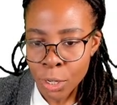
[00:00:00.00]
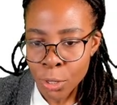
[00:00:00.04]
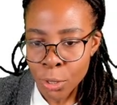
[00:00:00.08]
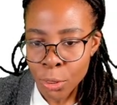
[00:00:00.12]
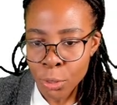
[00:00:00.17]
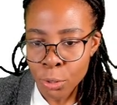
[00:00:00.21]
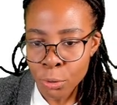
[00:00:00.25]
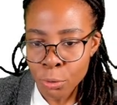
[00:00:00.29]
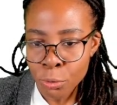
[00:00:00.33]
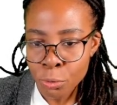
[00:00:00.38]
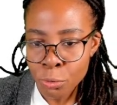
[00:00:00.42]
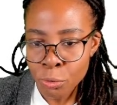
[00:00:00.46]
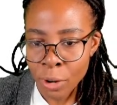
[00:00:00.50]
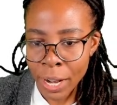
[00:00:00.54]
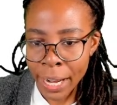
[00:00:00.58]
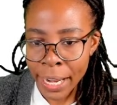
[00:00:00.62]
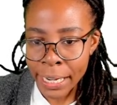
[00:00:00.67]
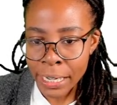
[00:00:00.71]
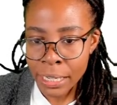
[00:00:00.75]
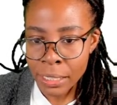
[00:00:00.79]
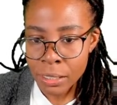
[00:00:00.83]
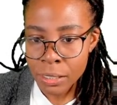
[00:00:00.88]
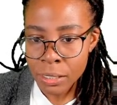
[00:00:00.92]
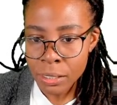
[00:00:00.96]
the
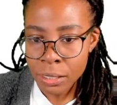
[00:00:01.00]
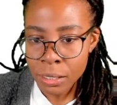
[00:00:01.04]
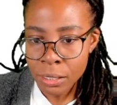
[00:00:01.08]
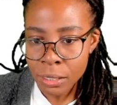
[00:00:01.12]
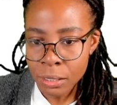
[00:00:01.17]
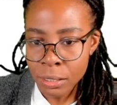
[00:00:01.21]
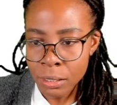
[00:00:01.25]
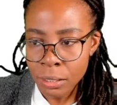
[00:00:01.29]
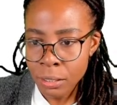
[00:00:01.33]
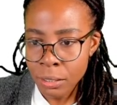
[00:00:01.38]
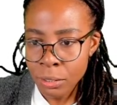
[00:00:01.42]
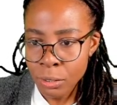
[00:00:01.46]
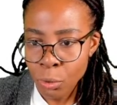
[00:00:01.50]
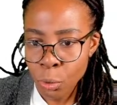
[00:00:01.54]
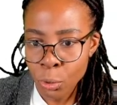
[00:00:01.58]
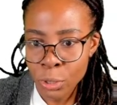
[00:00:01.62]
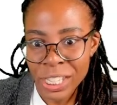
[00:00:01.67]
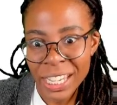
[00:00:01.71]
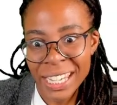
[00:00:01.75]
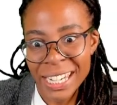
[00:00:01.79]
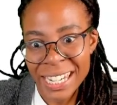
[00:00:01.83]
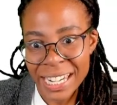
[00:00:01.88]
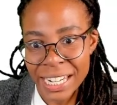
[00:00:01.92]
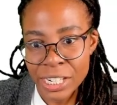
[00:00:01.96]
rate, or
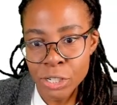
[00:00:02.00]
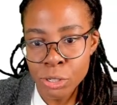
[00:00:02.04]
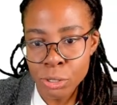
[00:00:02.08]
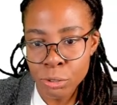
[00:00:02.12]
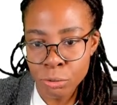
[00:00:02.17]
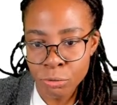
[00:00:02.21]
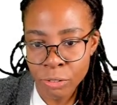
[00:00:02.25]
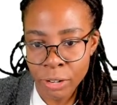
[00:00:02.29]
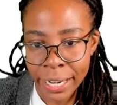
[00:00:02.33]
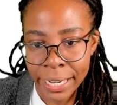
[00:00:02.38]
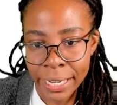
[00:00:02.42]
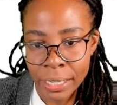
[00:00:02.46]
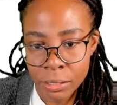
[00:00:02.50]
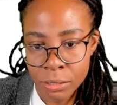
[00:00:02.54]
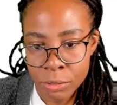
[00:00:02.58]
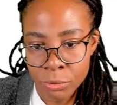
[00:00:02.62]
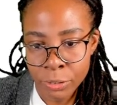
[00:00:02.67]
the initial rate,